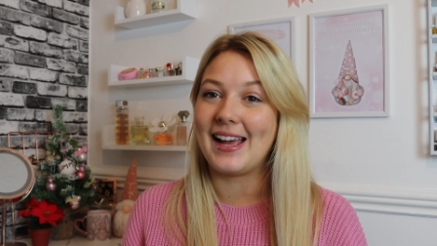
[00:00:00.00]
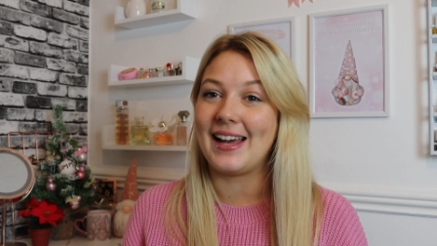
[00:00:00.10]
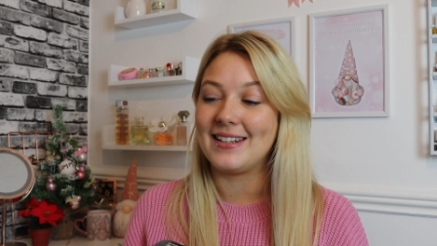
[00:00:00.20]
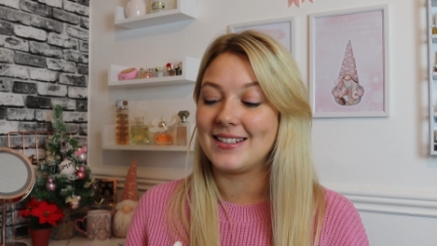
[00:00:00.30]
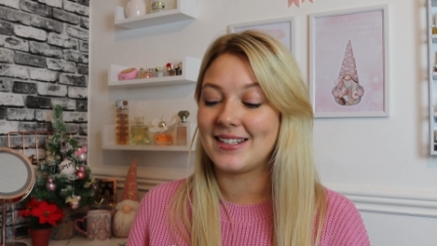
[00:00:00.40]

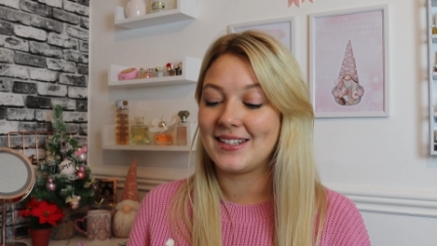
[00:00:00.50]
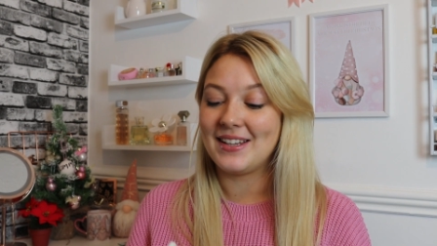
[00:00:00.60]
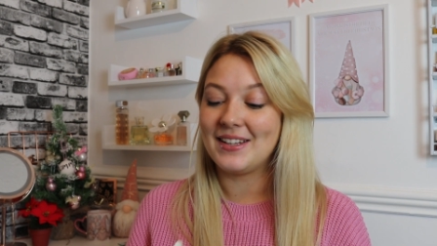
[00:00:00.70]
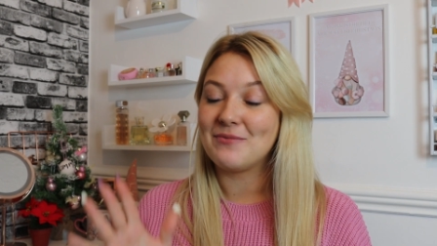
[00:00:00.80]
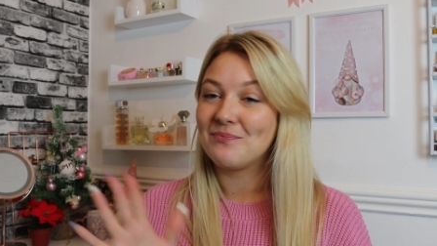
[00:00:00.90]
and
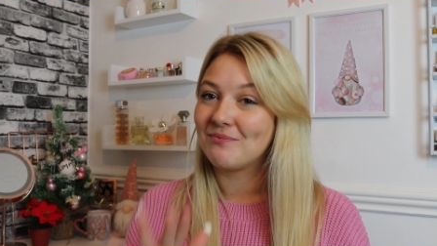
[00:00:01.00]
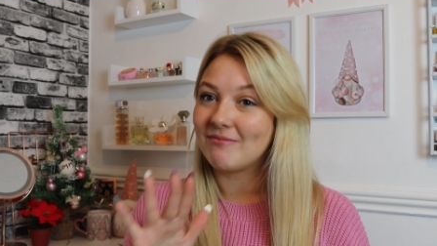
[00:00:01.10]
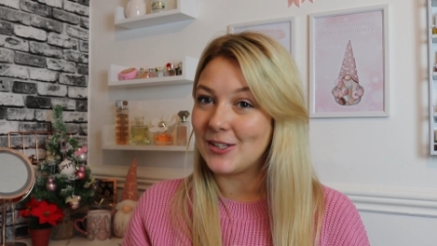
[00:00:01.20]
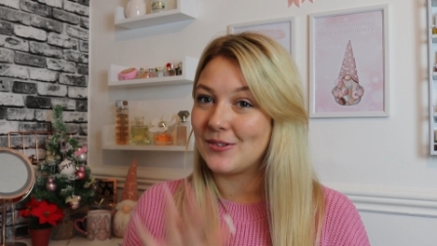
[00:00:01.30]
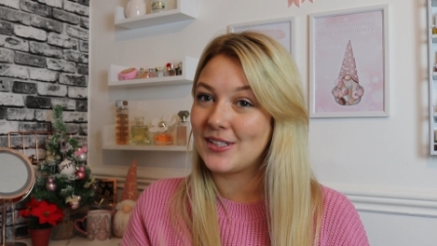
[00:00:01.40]

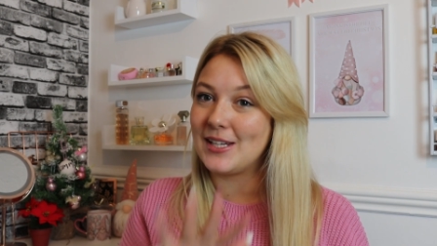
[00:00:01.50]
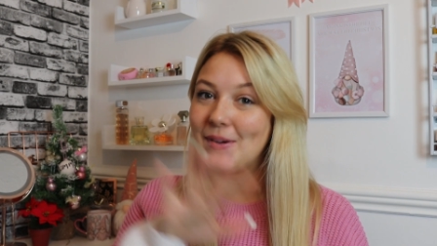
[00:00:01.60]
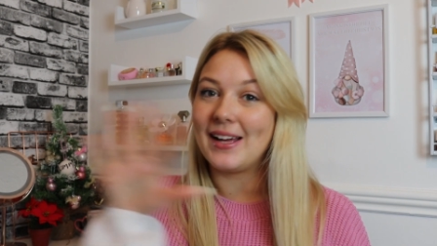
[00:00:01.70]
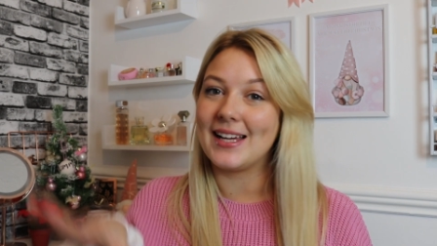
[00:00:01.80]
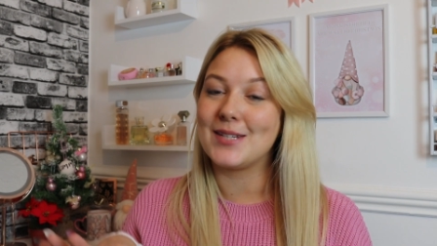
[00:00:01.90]
you'll see
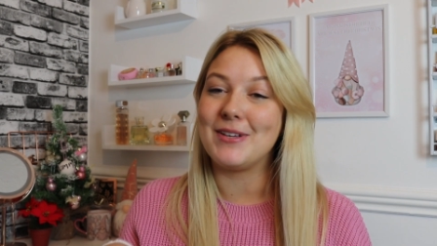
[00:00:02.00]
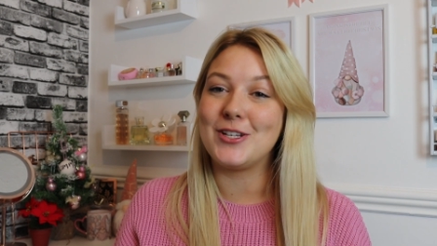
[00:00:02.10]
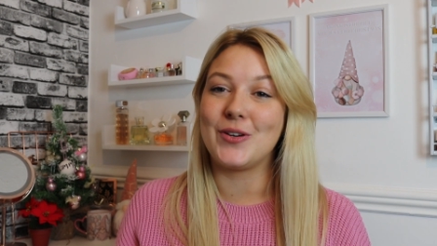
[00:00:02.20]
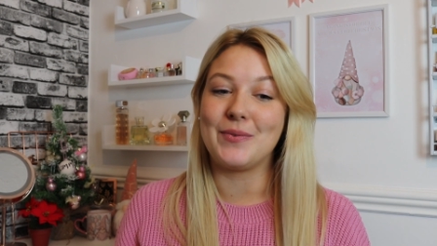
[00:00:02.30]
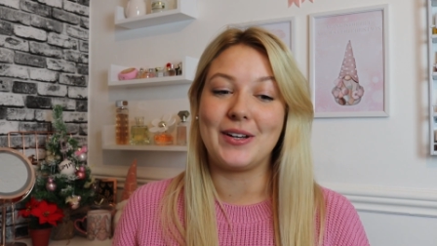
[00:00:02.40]
why it had to be a
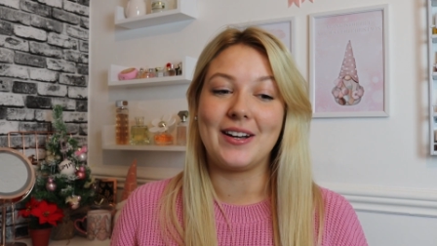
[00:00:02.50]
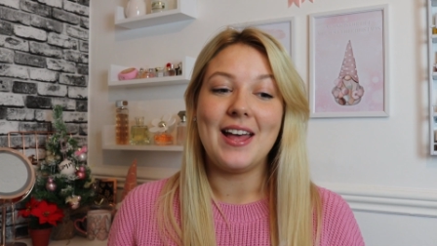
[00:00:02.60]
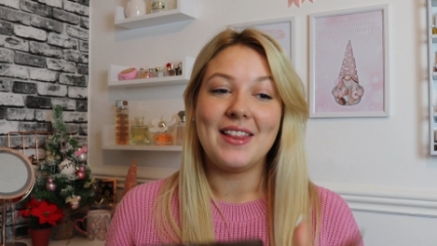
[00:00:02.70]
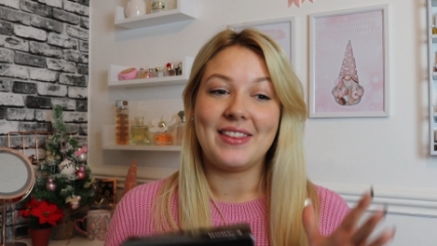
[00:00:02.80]
joint one.